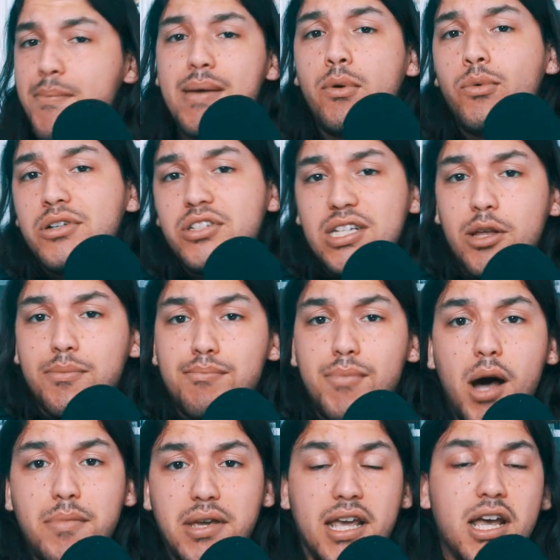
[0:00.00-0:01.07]
maybe we would see the
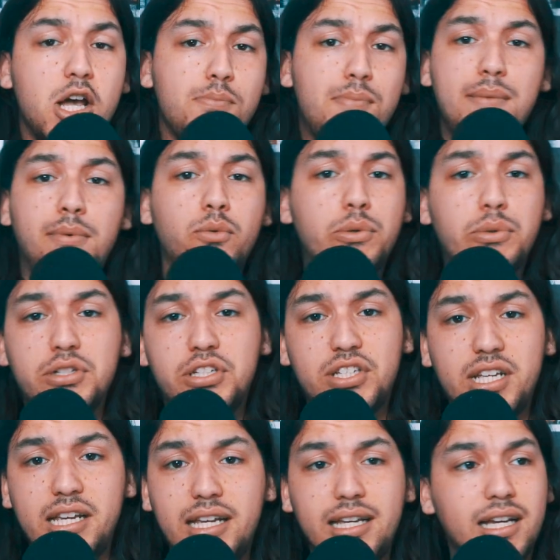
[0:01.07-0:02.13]
Mummy, maybe we would
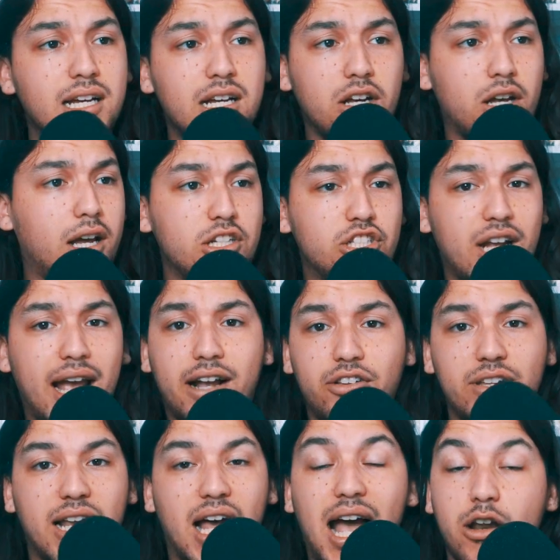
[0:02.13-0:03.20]
see
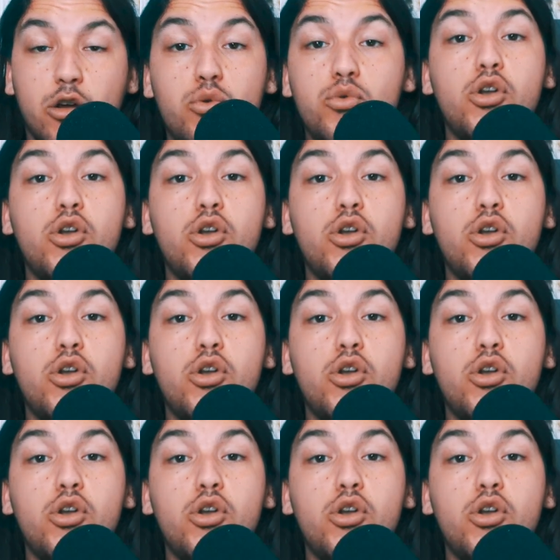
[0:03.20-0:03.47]
Jekyll and Hyde, who